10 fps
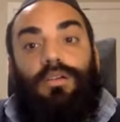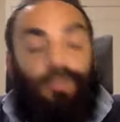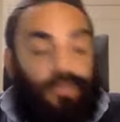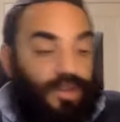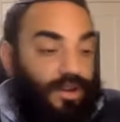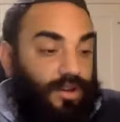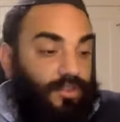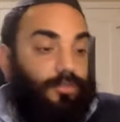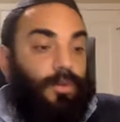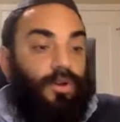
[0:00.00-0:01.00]
serving
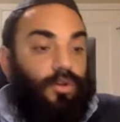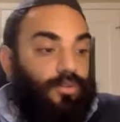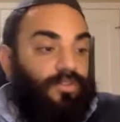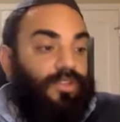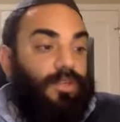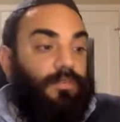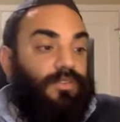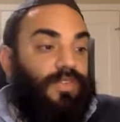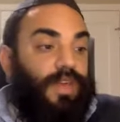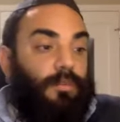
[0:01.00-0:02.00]
HaKadosh Baruch Hu with
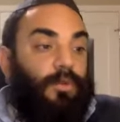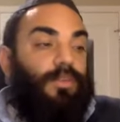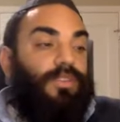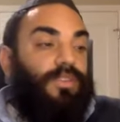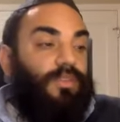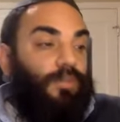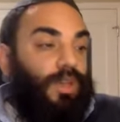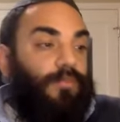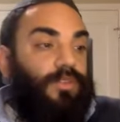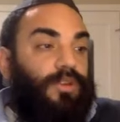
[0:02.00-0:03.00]
shlemus in that moment. And then we
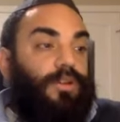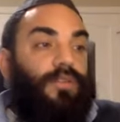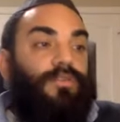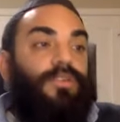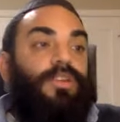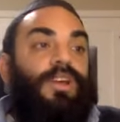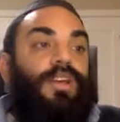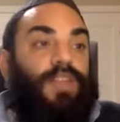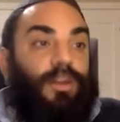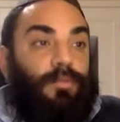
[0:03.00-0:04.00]
come to uncover
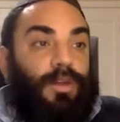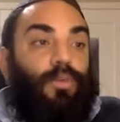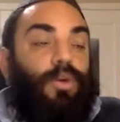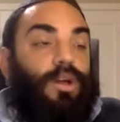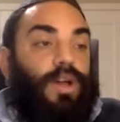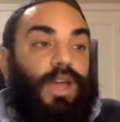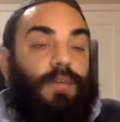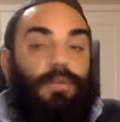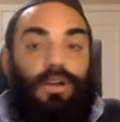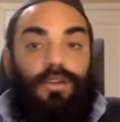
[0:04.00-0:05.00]
that no matter where I
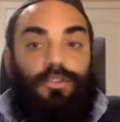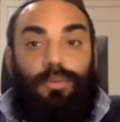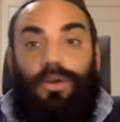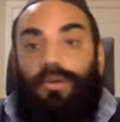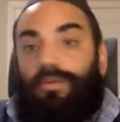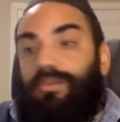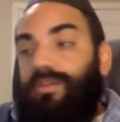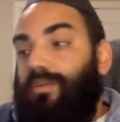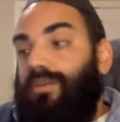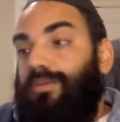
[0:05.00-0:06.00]
am, HaKadosh Baruch Hu is
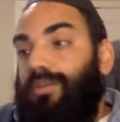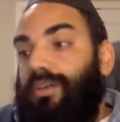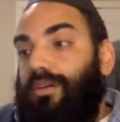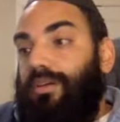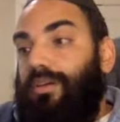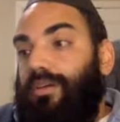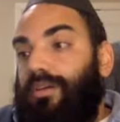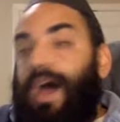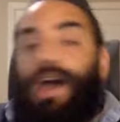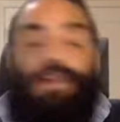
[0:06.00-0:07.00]
here with me.
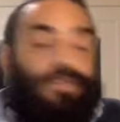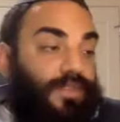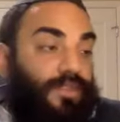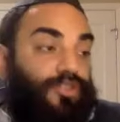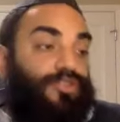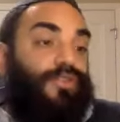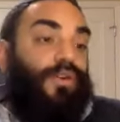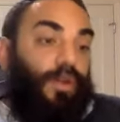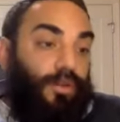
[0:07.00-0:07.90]
Ah, it's still a shvira.